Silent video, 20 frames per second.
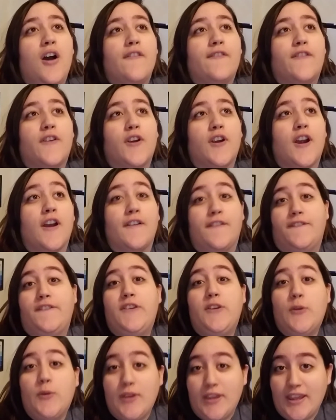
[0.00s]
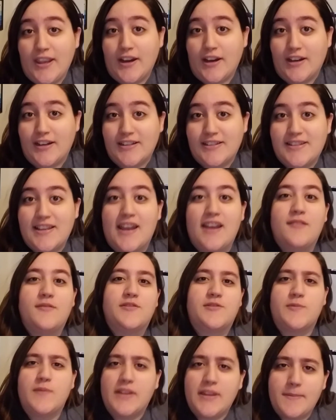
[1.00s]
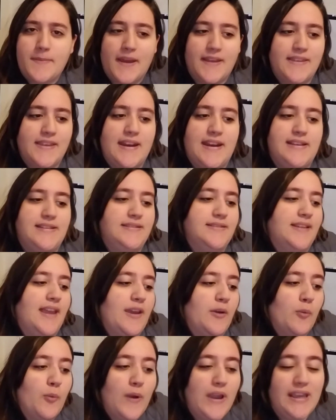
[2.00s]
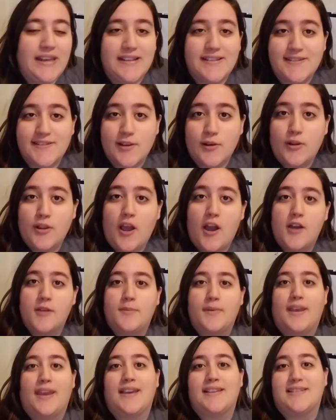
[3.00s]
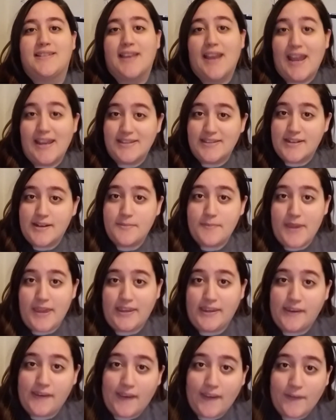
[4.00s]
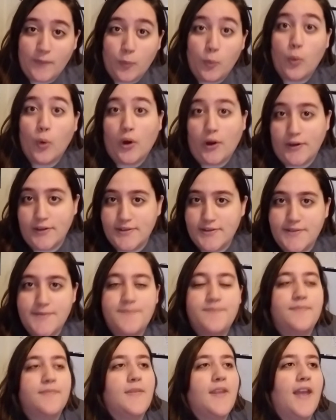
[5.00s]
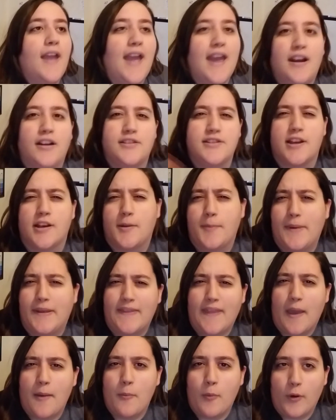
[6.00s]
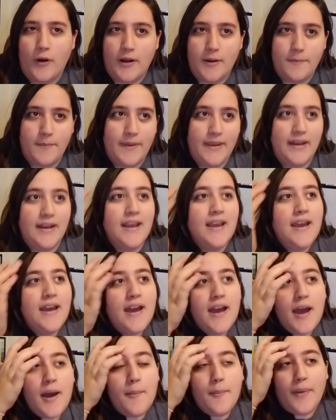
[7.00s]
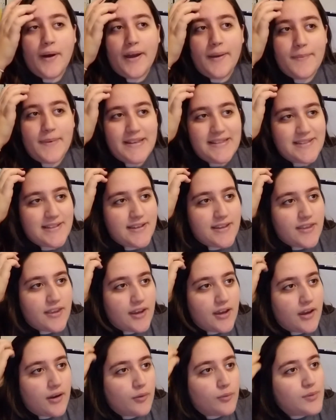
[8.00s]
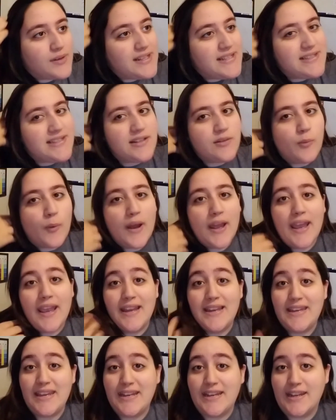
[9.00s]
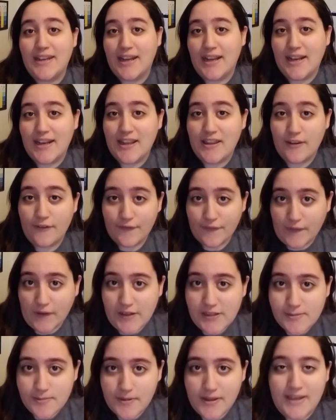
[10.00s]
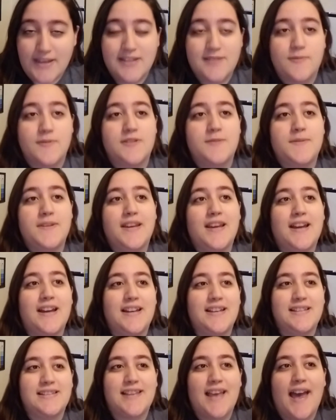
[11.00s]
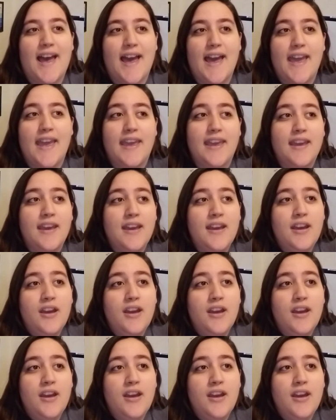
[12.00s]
for a few years, and it was really bad that I like waited so long because it ended up making it worse, and I'll talk about that more in a bit. But basically the reason why I needed it in the first place was because I